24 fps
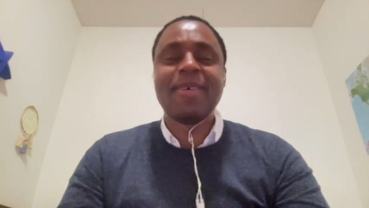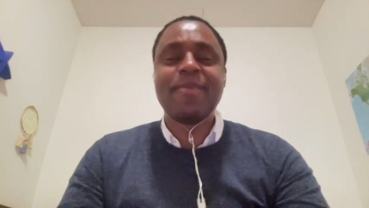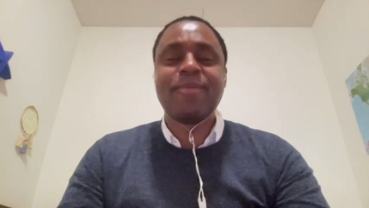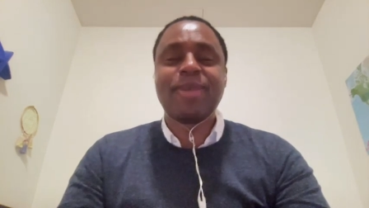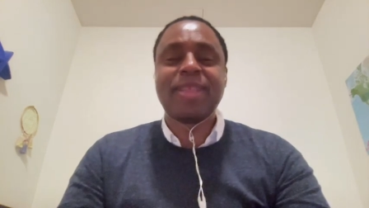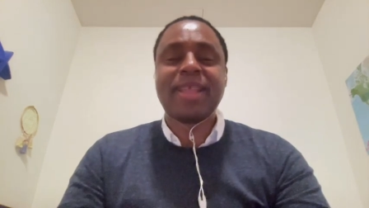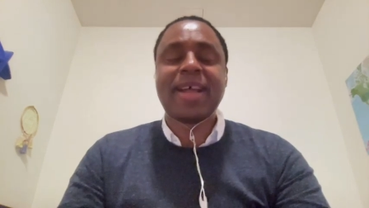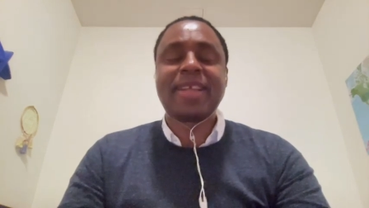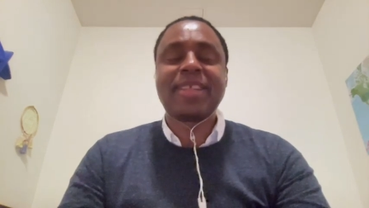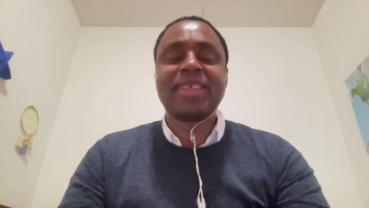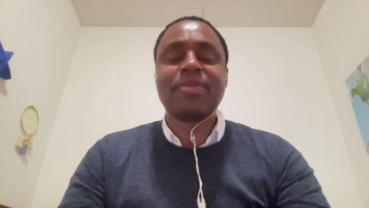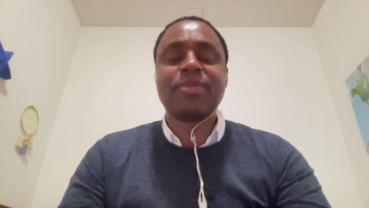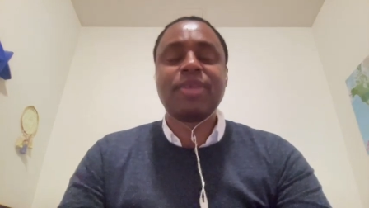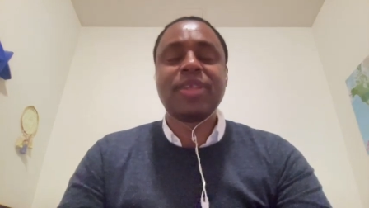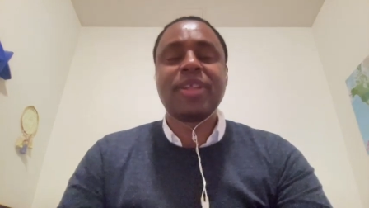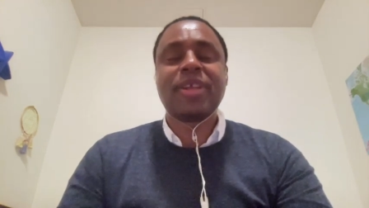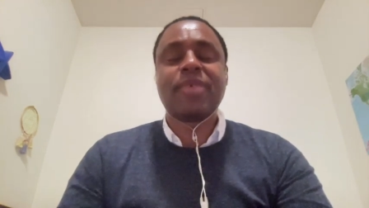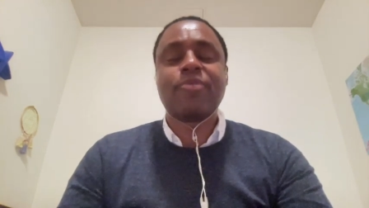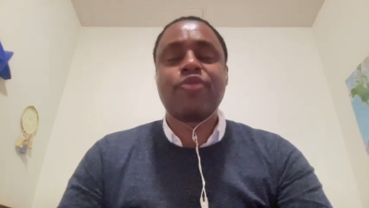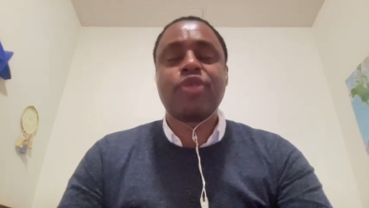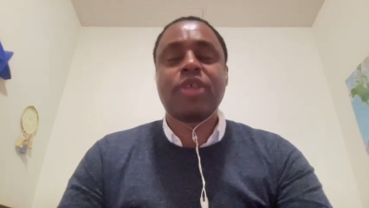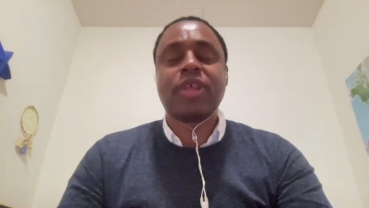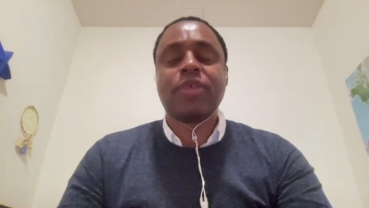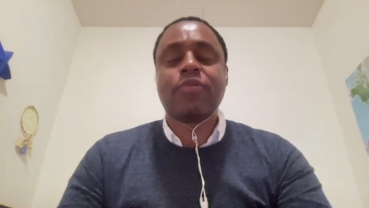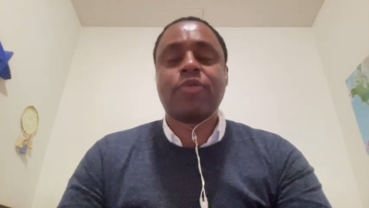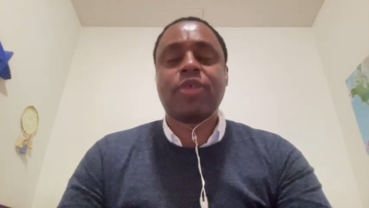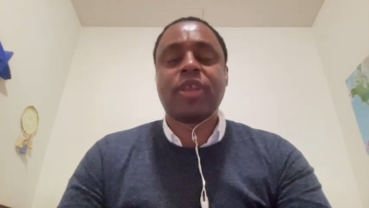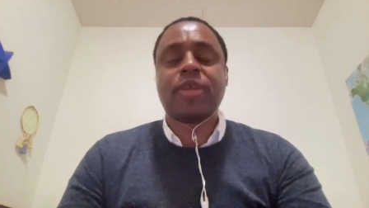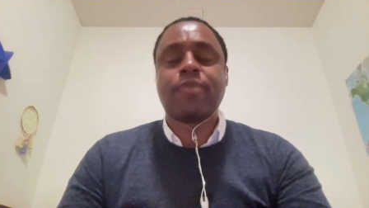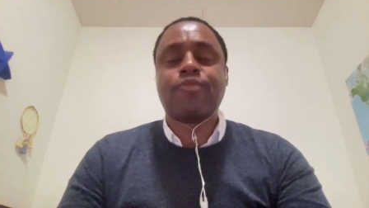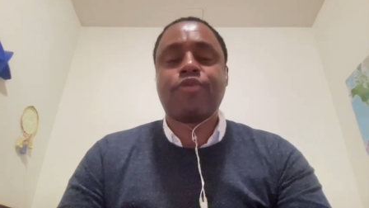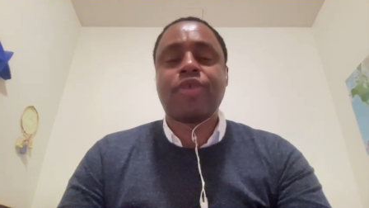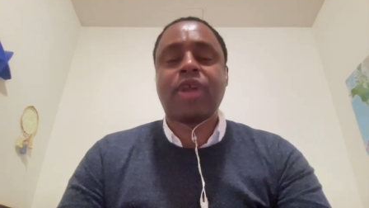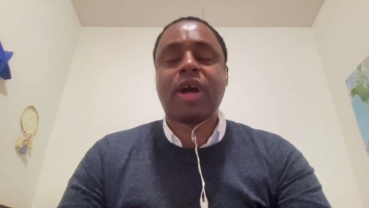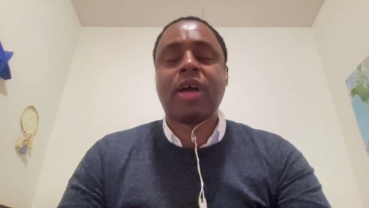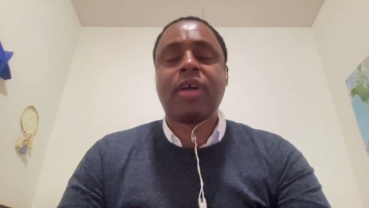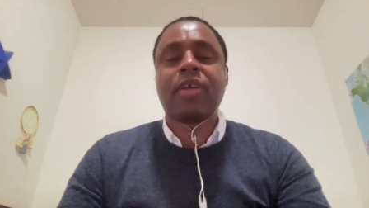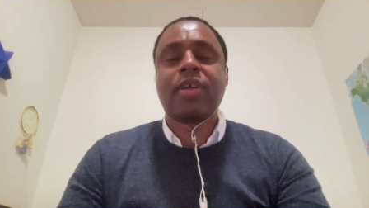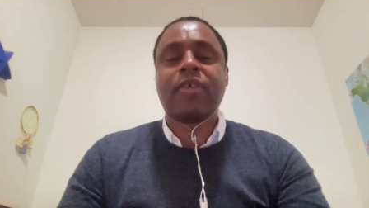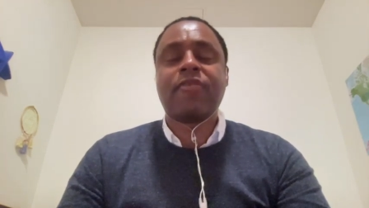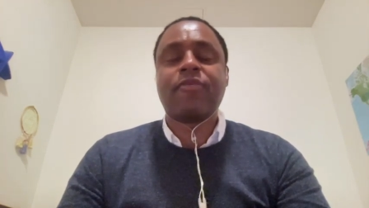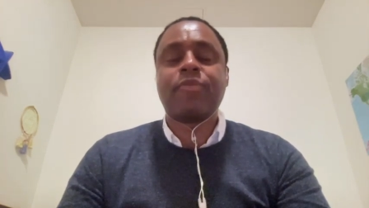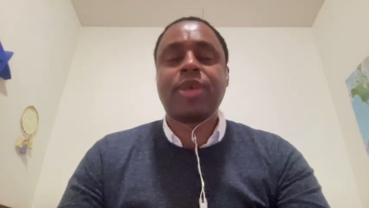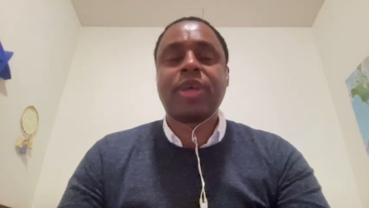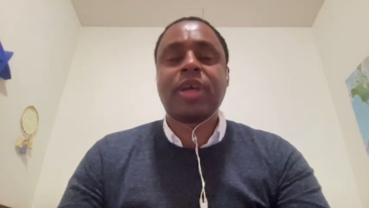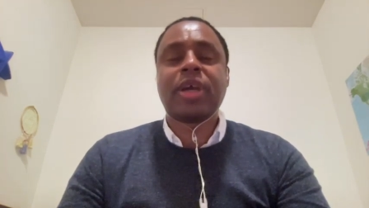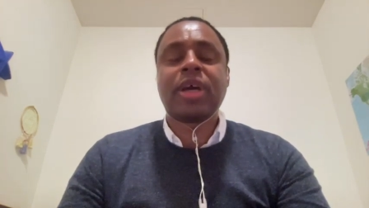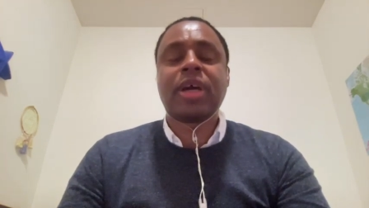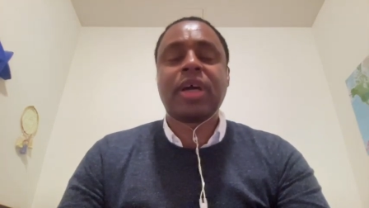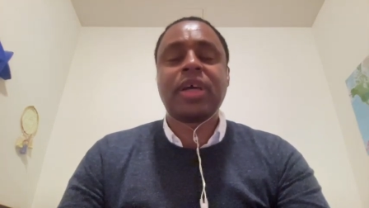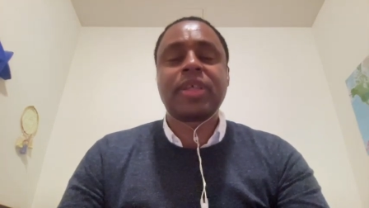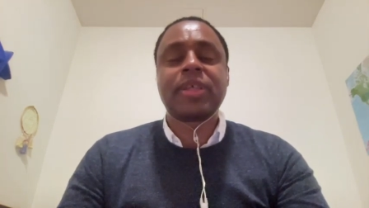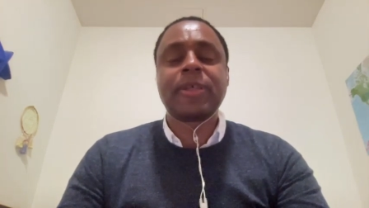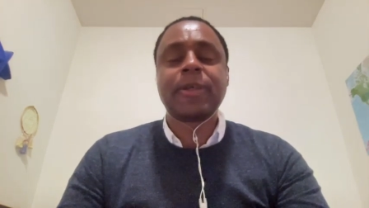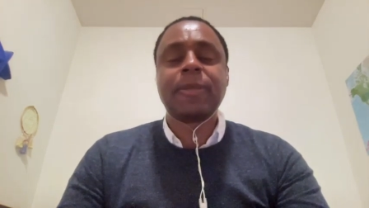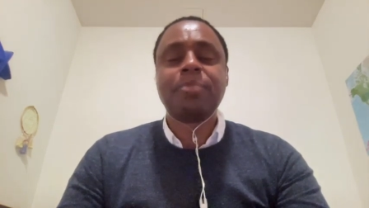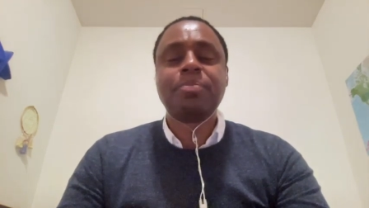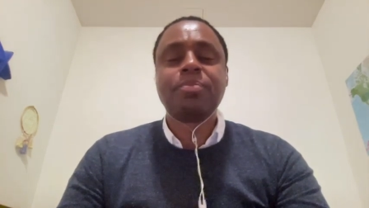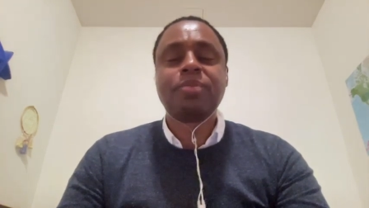But that's something that I'm really, really proud of because